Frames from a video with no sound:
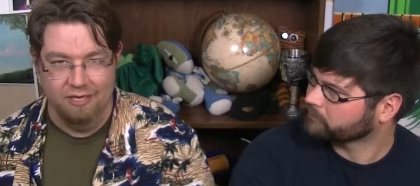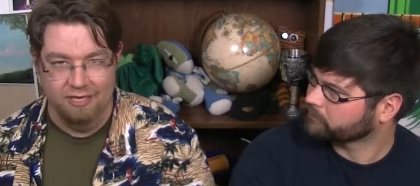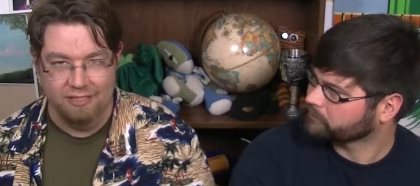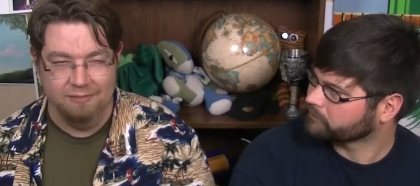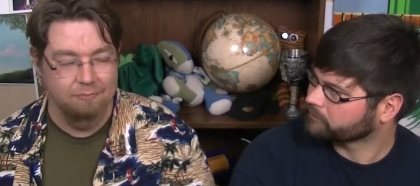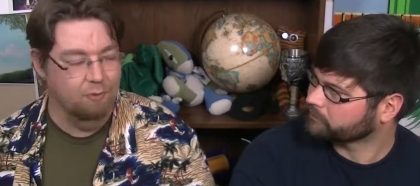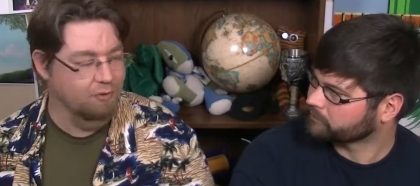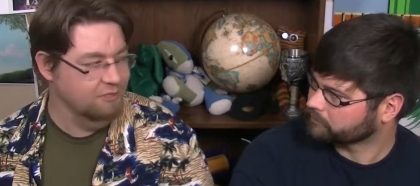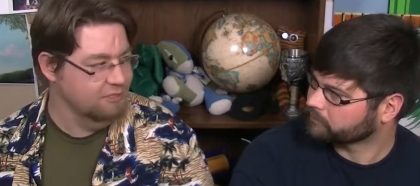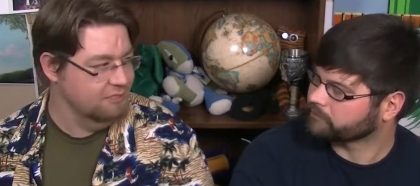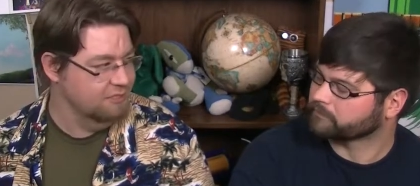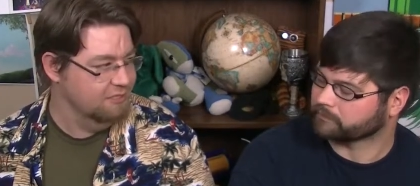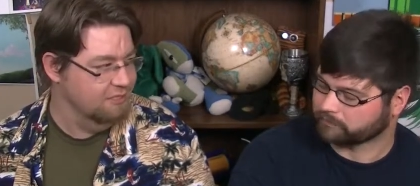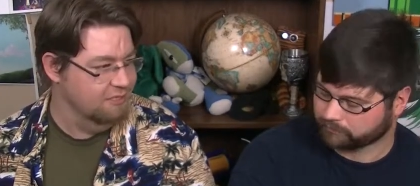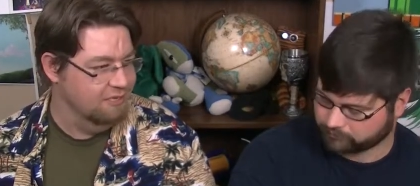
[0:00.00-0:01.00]
Speaker 1: like
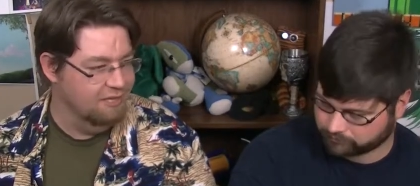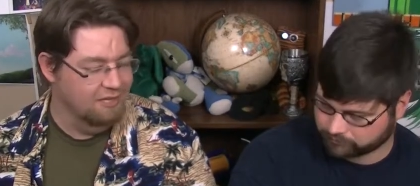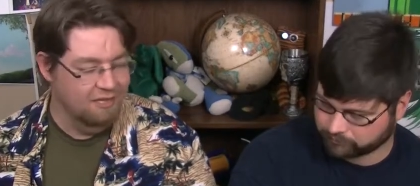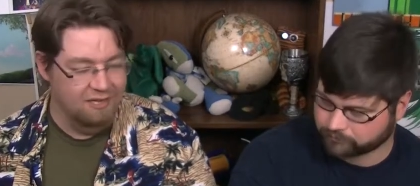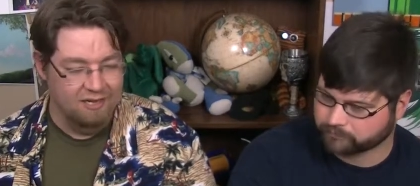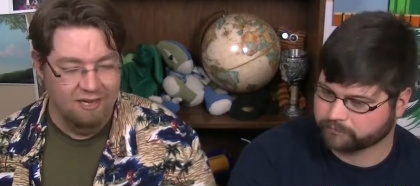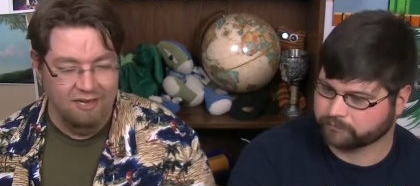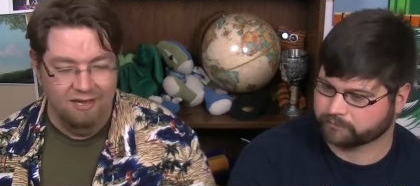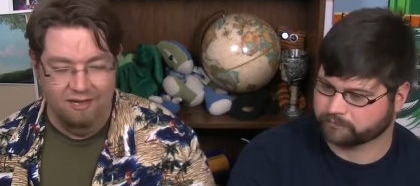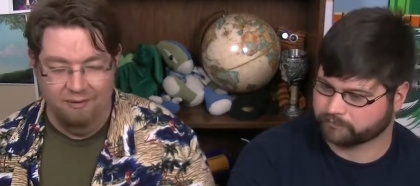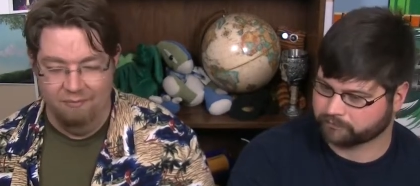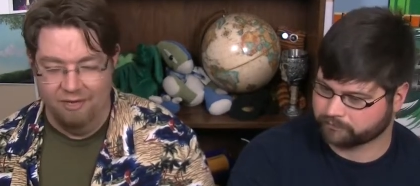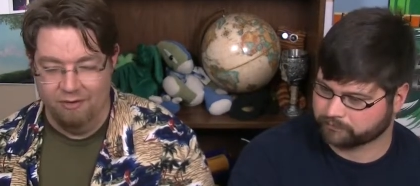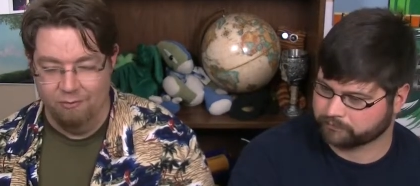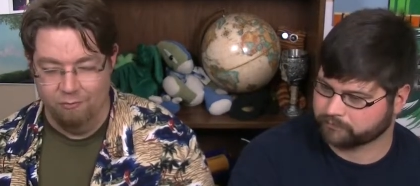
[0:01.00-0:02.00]
sports, mm-hmm. um,
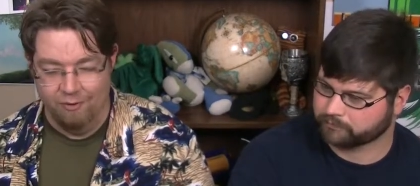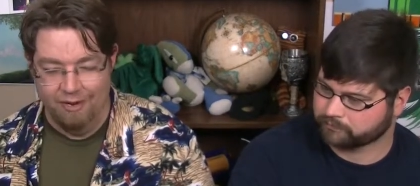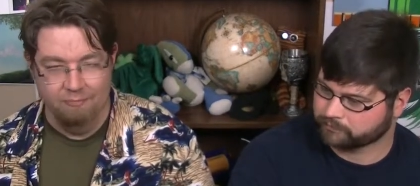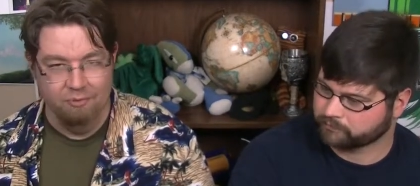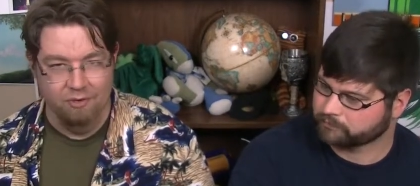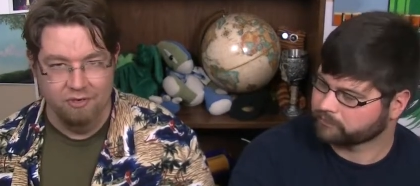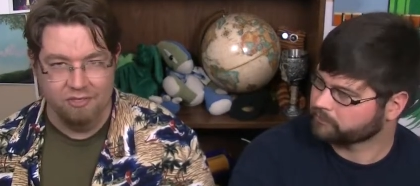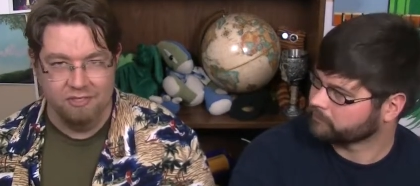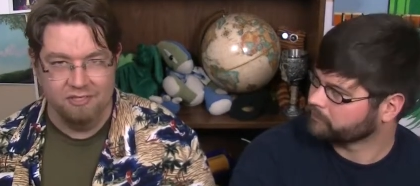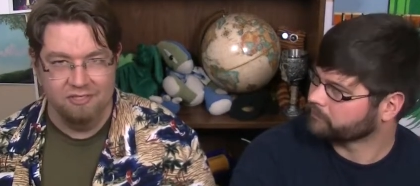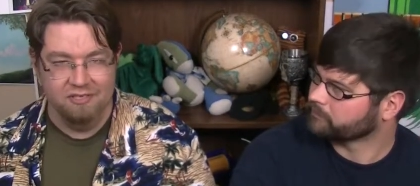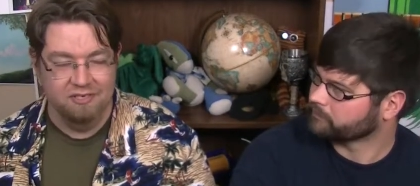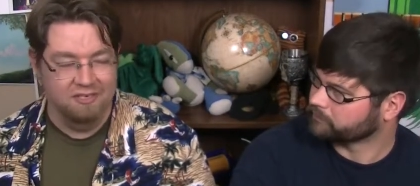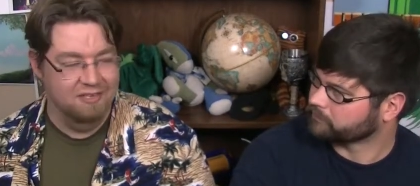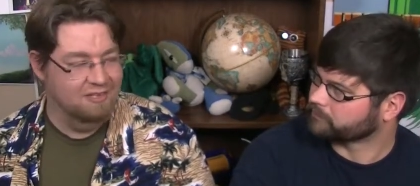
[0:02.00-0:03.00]
and who read books
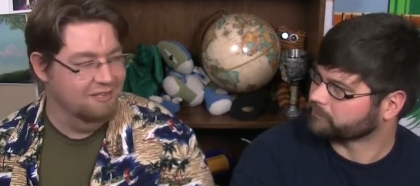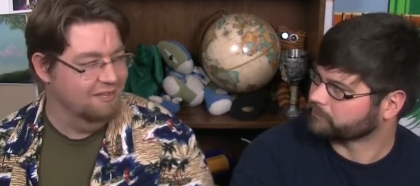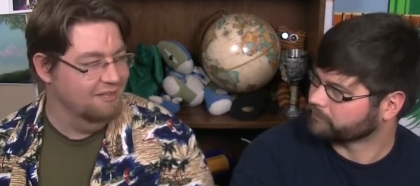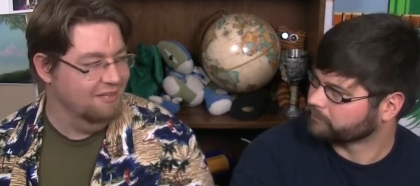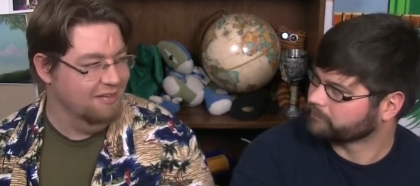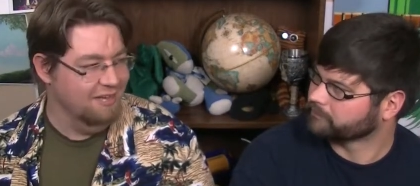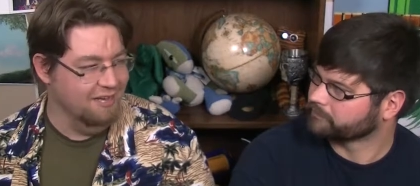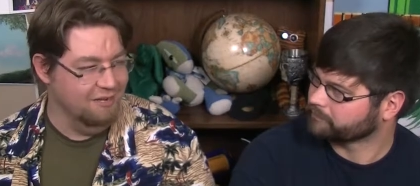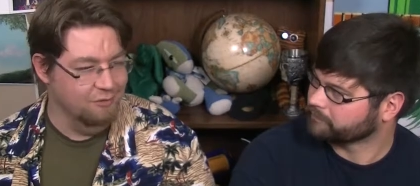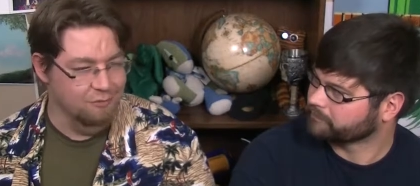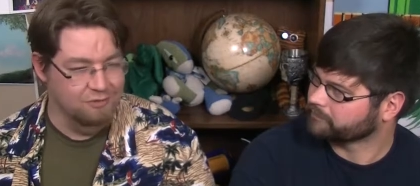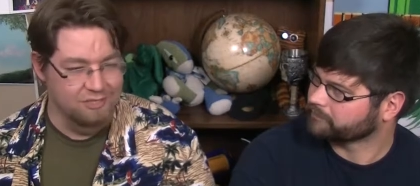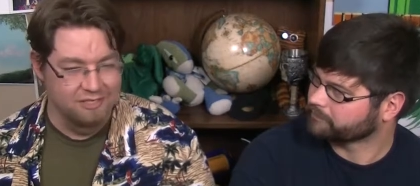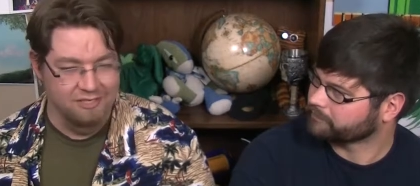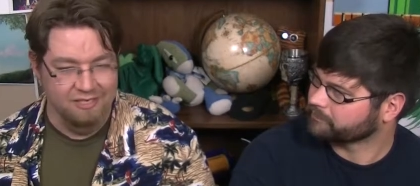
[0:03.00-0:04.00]
and who
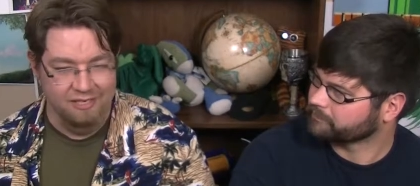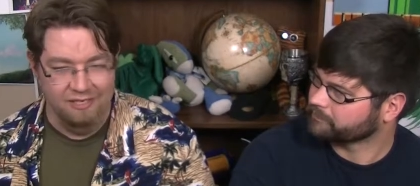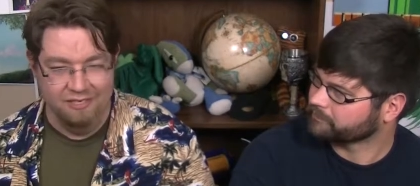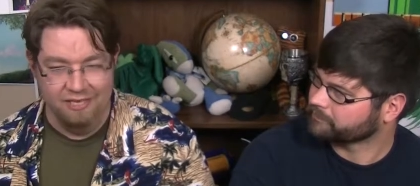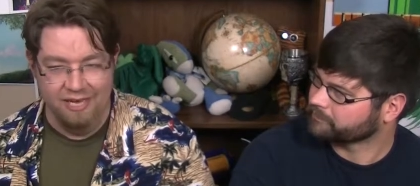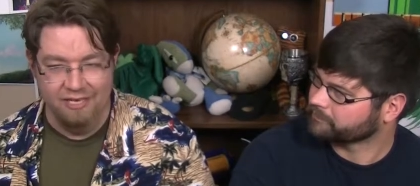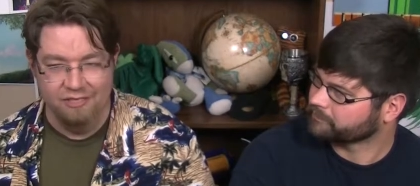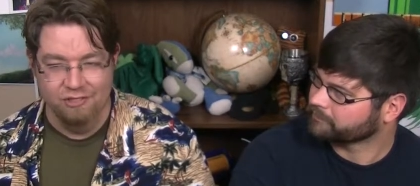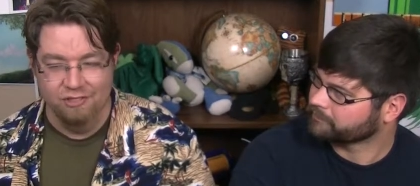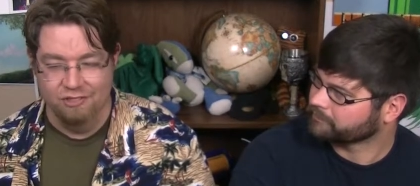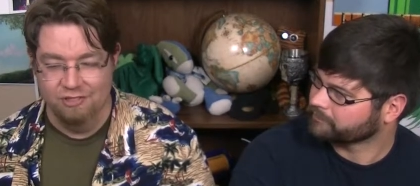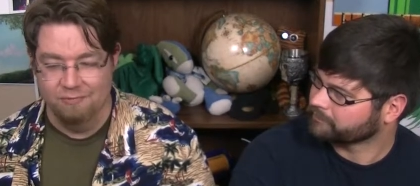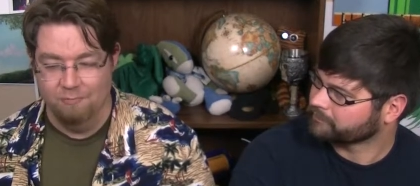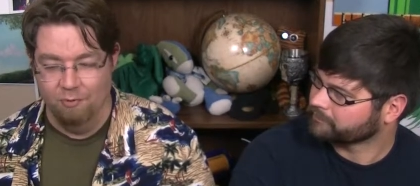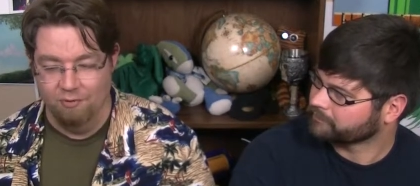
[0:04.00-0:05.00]
didn't engage in
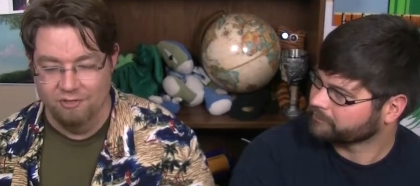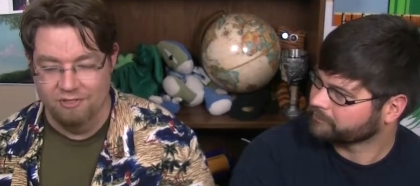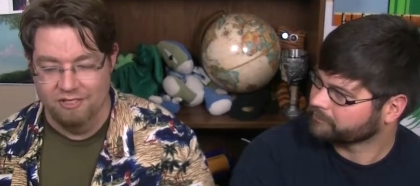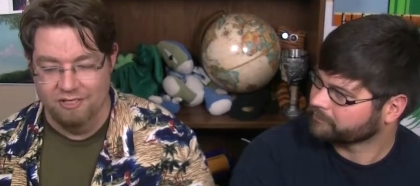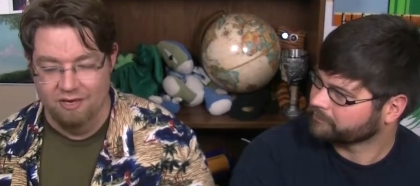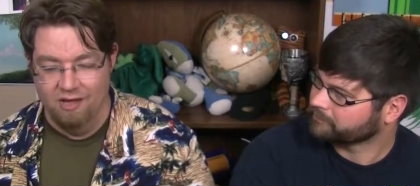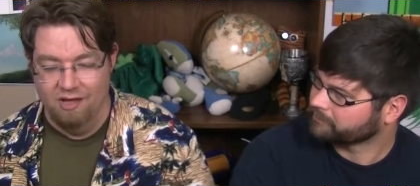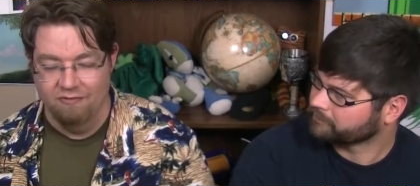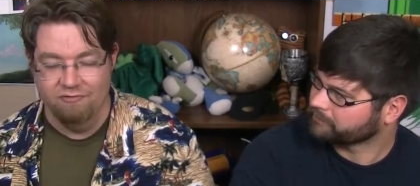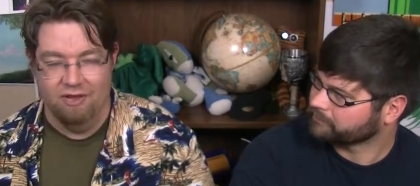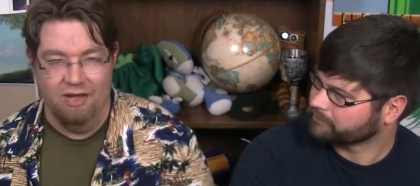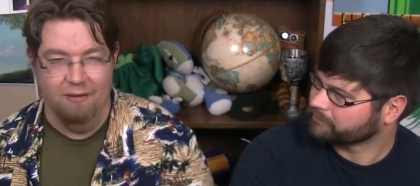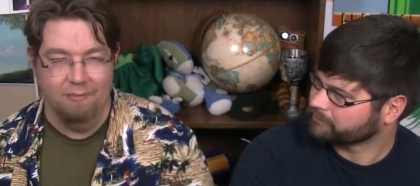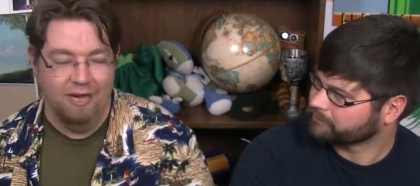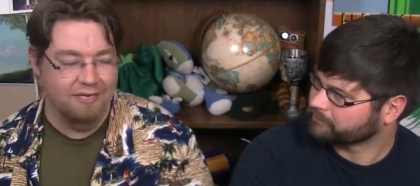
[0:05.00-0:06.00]
sports in off
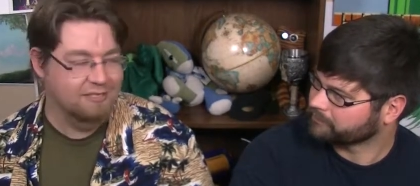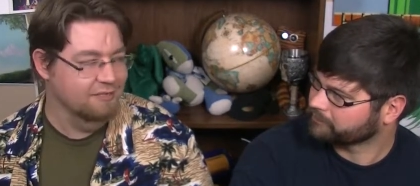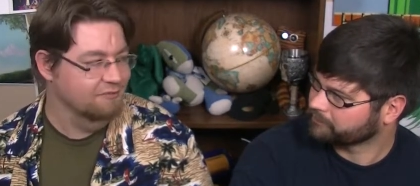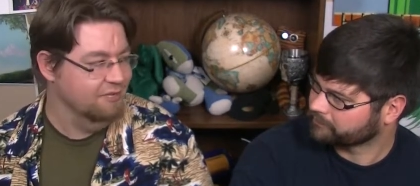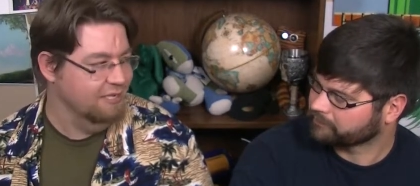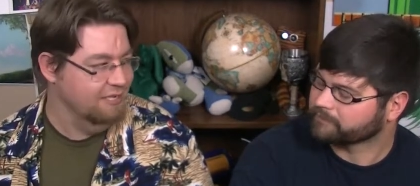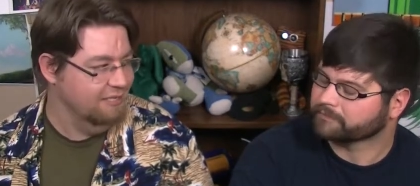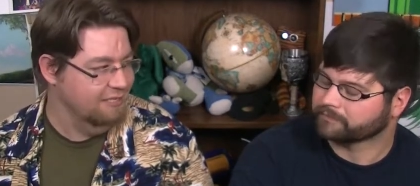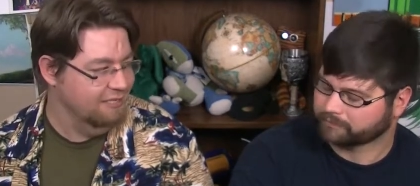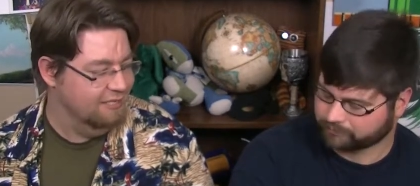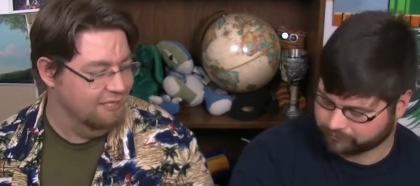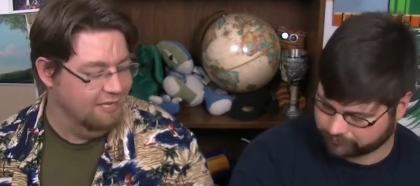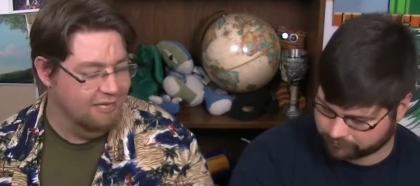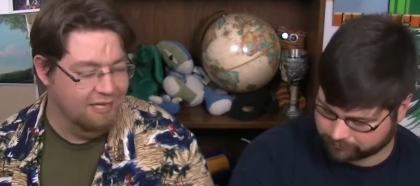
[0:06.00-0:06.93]
time activity, mm.